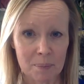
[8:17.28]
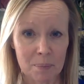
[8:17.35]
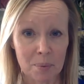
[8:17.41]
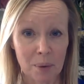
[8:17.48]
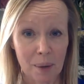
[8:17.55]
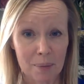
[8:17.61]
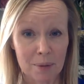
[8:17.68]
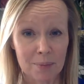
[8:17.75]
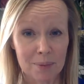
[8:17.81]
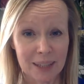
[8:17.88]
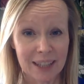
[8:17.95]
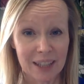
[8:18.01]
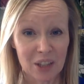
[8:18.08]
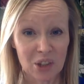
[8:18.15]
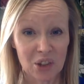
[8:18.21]

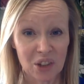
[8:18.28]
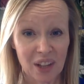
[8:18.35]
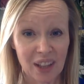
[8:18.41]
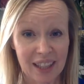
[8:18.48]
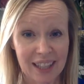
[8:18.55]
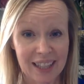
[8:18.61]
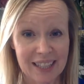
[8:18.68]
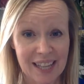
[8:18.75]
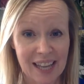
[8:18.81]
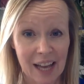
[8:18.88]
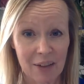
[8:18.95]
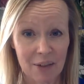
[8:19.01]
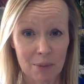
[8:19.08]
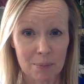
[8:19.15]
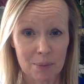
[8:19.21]
Probably a good thing to
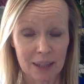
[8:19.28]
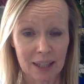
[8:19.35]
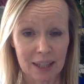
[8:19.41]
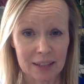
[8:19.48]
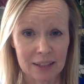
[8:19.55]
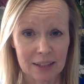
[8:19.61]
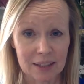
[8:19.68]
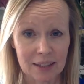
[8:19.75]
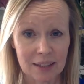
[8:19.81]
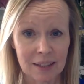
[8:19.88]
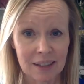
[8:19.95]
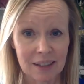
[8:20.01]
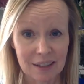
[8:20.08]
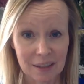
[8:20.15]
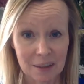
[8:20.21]
have in place,
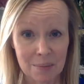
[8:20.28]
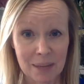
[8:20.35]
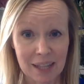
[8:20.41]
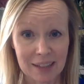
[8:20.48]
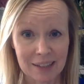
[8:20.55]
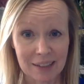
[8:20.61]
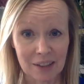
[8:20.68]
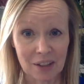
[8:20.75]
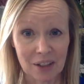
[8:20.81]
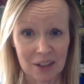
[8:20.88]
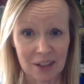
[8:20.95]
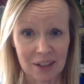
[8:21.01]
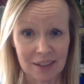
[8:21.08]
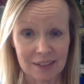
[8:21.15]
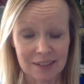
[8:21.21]
the Magna
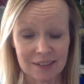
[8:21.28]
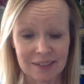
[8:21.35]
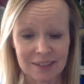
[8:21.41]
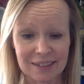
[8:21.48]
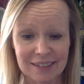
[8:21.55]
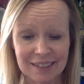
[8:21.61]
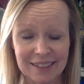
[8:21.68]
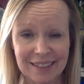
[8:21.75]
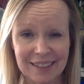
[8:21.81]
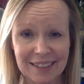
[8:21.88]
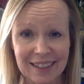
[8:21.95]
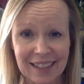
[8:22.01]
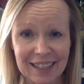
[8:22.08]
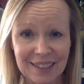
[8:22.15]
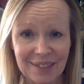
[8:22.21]
Carta.
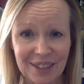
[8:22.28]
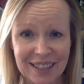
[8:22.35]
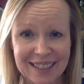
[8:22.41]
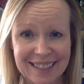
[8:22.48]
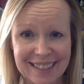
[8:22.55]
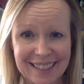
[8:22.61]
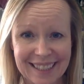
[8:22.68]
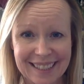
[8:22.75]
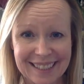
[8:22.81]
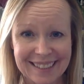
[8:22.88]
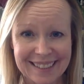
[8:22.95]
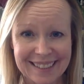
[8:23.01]
Thanks for listening.